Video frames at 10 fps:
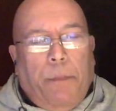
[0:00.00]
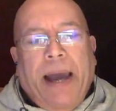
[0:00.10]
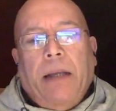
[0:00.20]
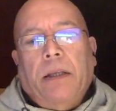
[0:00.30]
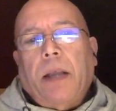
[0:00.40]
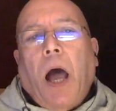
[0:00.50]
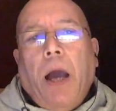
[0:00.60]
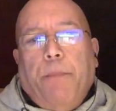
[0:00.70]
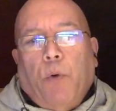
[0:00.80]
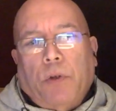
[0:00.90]
band that
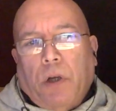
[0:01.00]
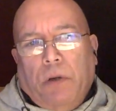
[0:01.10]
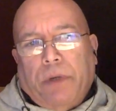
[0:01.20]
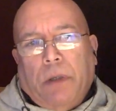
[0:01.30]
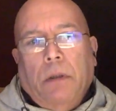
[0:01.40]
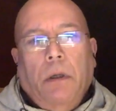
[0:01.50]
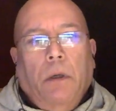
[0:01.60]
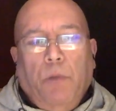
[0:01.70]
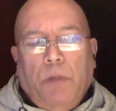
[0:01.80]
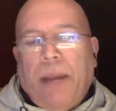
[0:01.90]
I brought over
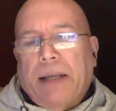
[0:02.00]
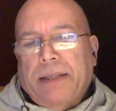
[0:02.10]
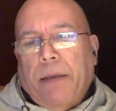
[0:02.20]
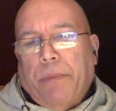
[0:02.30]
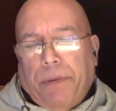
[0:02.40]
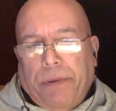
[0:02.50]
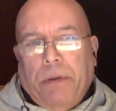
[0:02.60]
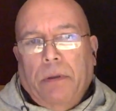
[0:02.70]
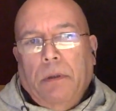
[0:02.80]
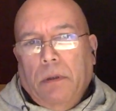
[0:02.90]
was Black Sabbath,
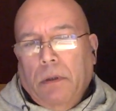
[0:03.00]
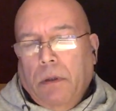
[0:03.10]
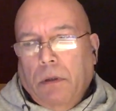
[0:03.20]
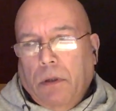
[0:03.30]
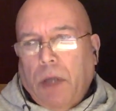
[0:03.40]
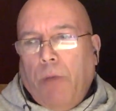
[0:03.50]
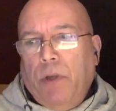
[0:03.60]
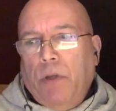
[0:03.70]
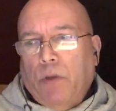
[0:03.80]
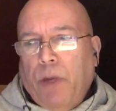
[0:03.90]
because I
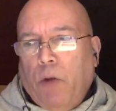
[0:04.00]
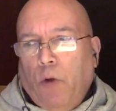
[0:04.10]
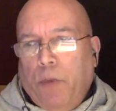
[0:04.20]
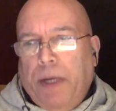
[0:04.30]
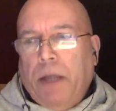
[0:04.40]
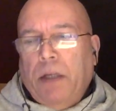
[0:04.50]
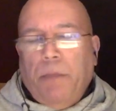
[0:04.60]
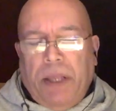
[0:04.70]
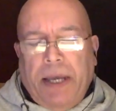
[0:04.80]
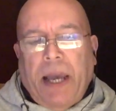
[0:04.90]
used okay. to record them in
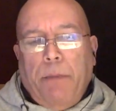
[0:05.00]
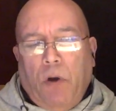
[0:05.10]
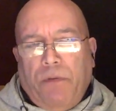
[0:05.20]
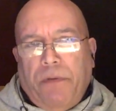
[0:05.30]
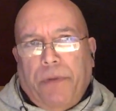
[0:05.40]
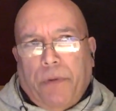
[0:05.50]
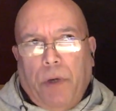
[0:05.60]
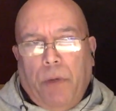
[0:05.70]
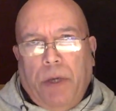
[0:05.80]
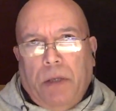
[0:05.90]
London, but they came over for
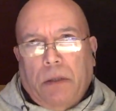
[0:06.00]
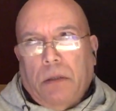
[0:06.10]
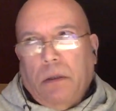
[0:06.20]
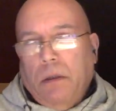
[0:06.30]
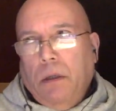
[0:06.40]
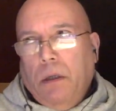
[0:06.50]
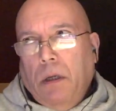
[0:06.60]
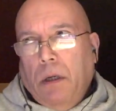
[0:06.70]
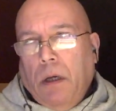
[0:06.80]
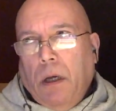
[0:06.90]
three weeks.
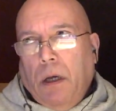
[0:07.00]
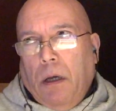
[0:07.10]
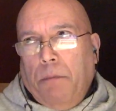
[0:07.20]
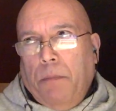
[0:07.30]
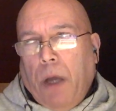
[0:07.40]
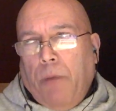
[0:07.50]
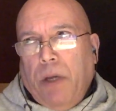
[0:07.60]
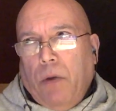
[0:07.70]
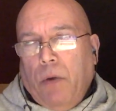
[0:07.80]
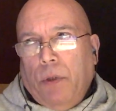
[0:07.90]
Um, I
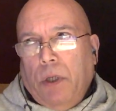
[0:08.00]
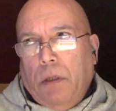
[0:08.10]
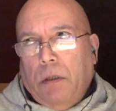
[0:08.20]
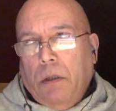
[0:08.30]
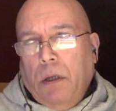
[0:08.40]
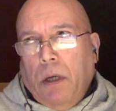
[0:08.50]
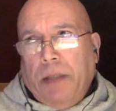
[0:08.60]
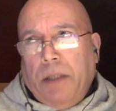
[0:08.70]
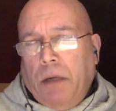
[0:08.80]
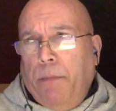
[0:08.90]
recorded.
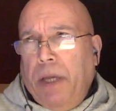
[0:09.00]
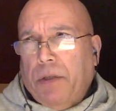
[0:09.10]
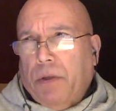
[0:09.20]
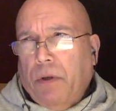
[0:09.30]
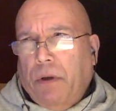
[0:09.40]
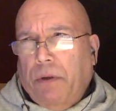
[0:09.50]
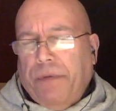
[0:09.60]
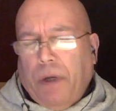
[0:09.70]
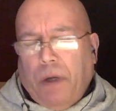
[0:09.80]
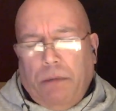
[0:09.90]
I did a mix
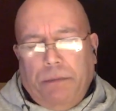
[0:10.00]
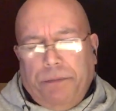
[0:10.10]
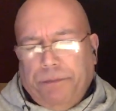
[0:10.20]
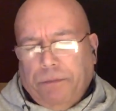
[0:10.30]
of. Um,